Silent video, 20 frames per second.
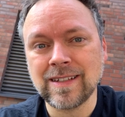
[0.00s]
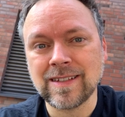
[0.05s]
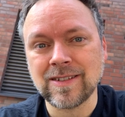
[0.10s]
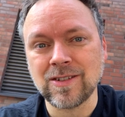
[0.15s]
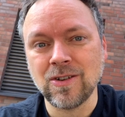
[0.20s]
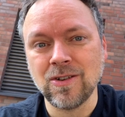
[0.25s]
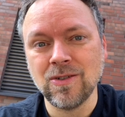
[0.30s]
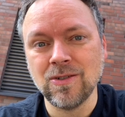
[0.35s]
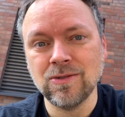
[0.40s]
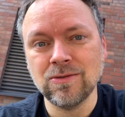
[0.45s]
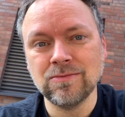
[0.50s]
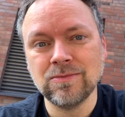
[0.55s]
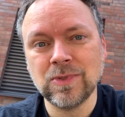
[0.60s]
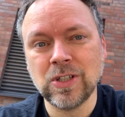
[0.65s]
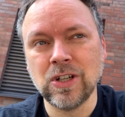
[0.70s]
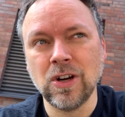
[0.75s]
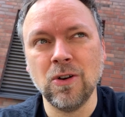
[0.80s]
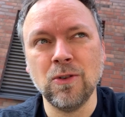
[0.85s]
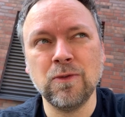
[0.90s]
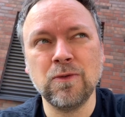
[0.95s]
So,
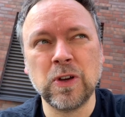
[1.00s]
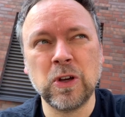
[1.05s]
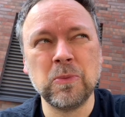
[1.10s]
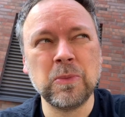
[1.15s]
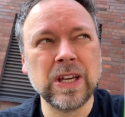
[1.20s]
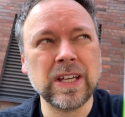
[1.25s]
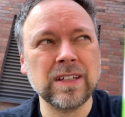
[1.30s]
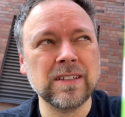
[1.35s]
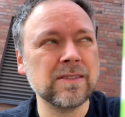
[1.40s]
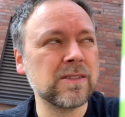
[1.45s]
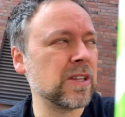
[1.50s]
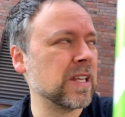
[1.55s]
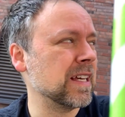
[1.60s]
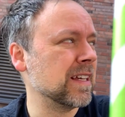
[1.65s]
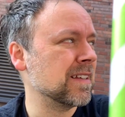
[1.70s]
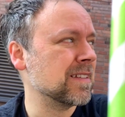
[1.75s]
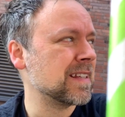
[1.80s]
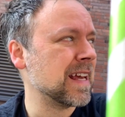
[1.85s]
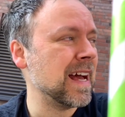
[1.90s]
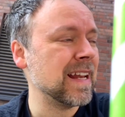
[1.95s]
you know, filming
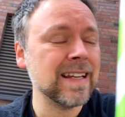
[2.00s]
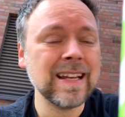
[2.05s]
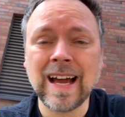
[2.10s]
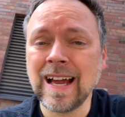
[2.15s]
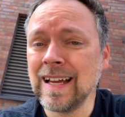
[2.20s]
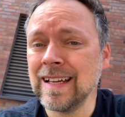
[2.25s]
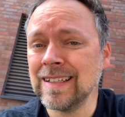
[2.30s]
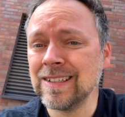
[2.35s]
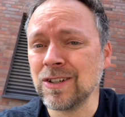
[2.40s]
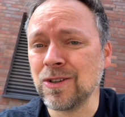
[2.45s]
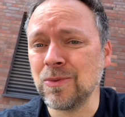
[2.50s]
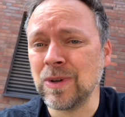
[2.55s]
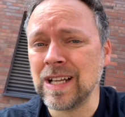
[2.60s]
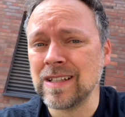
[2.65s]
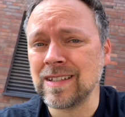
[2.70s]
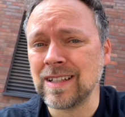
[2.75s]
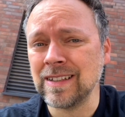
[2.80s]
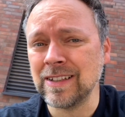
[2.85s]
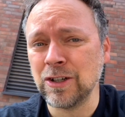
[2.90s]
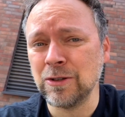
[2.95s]
things at night or when
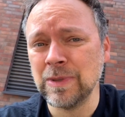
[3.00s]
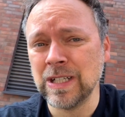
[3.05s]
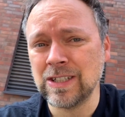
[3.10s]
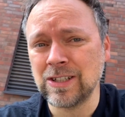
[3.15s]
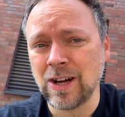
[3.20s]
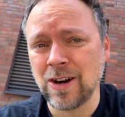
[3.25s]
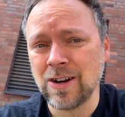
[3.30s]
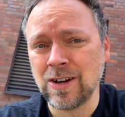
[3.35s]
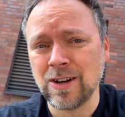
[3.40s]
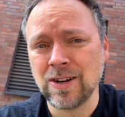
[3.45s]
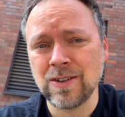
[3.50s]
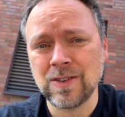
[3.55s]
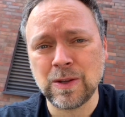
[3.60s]
it's a little bit darker,